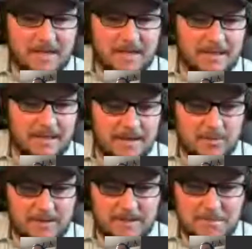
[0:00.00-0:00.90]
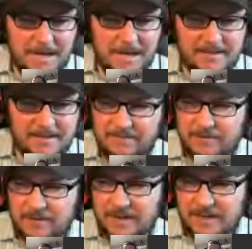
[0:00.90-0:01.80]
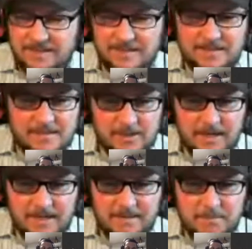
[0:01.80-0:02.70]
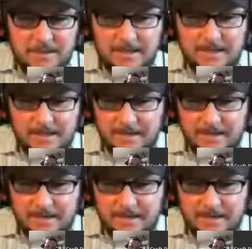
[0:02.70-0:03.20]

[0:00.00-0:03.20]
the label and the bottle. They forgot to check the beer and got